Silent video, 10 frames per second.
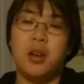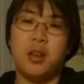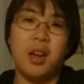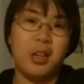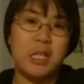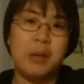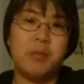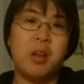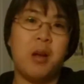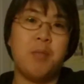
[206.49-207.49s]
not at the same
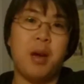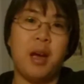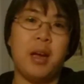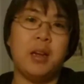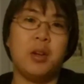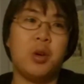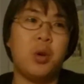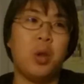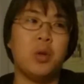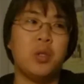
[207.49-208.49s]
time but at
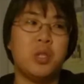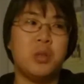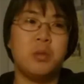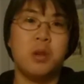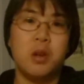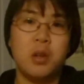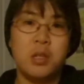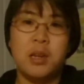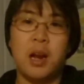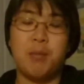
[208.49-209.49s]
close
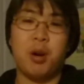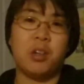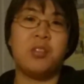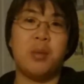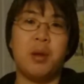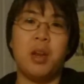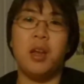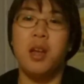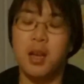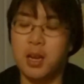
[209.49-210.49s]
time
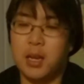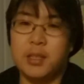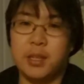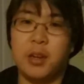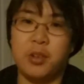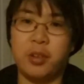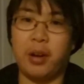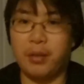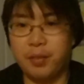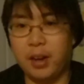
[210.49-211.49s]
proximity. Is another
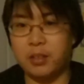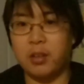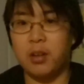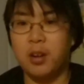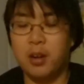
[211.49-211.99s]
scary factor.